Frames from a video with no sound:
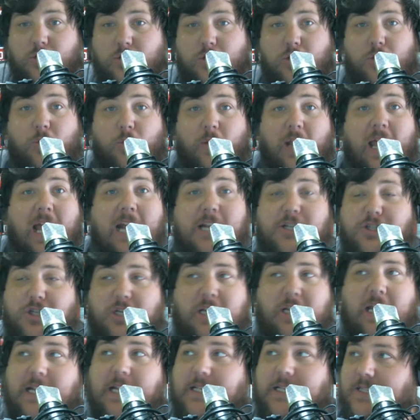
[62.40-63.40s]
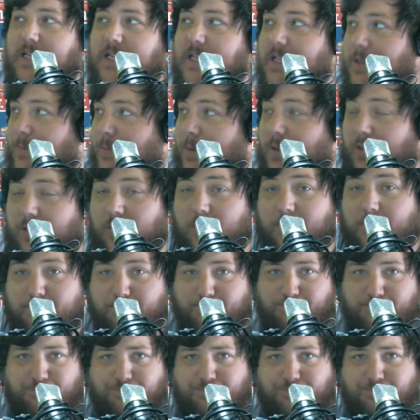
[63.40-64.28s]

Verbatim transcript: new lights. You can't see them, but they're